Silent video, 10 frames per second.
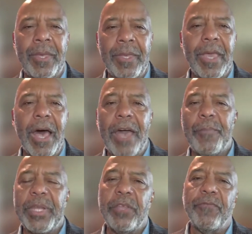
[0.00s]
Yeah, I've
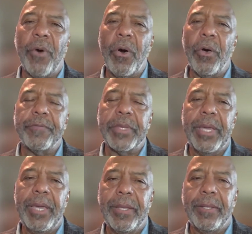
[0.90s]
been involved
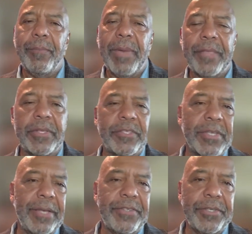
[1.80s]
in math and
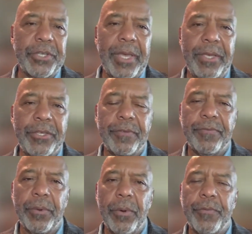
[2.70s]
science education
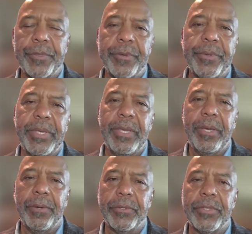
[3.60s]
for over 30
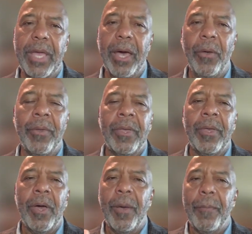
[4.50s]
years now,
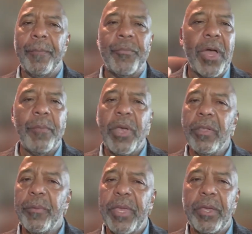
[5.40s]
uh,
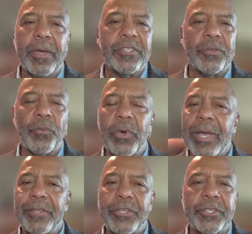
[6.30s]
primarily because of what
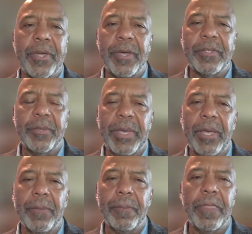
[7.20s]
I just talked
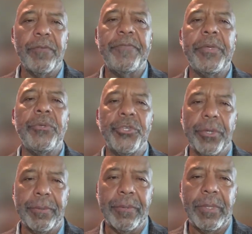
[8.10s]
about the
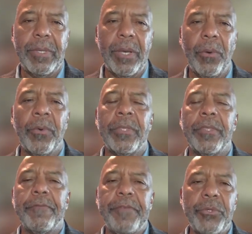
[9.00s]
future. You know,
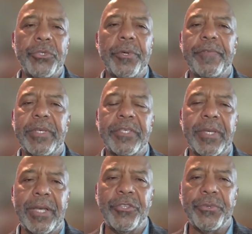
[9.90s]
the future of this
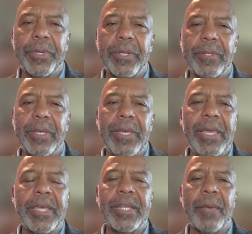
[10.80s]
country, the
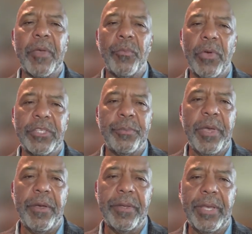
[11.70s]
economic
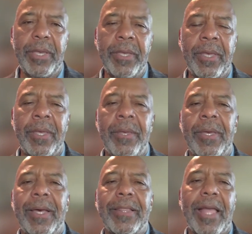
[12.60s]
prosperity
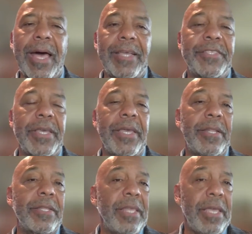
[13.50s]
uh, lies
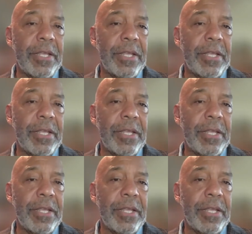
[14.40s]
in the